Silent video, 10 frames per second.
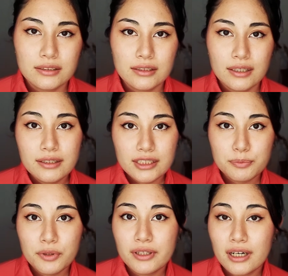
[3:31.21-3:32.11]
In this
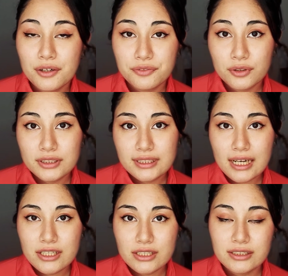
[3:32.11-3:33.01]
book, there are 4
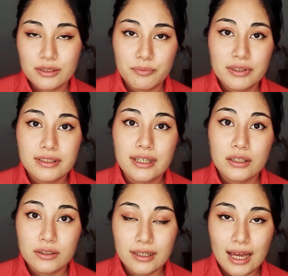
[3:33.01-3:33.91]
sections in building a
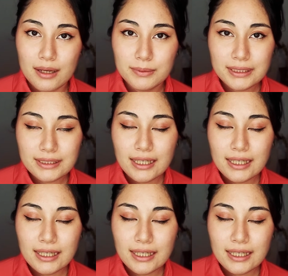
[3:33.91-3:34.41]
good habit.